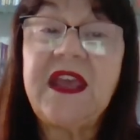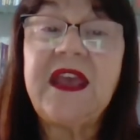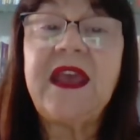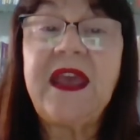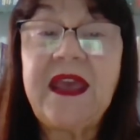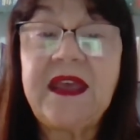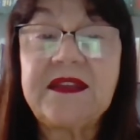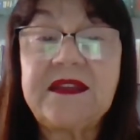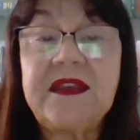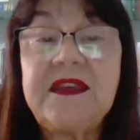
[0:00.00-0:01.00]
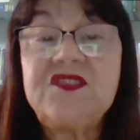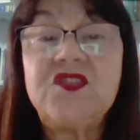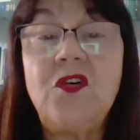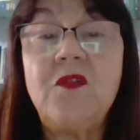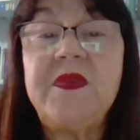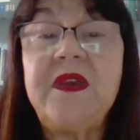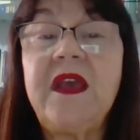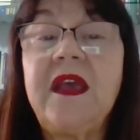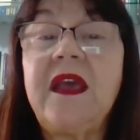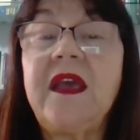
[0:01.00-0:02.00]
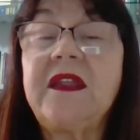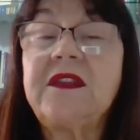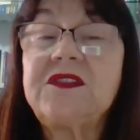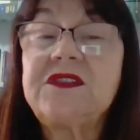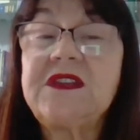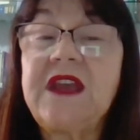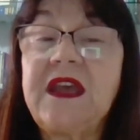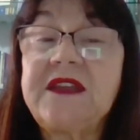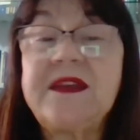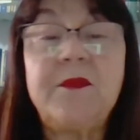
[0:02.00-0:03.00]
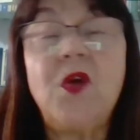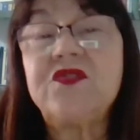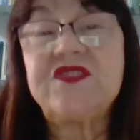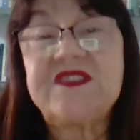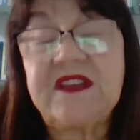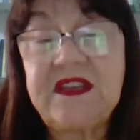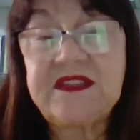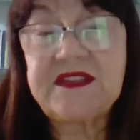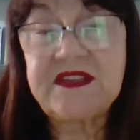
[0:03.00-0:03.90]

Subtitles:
and is home the most its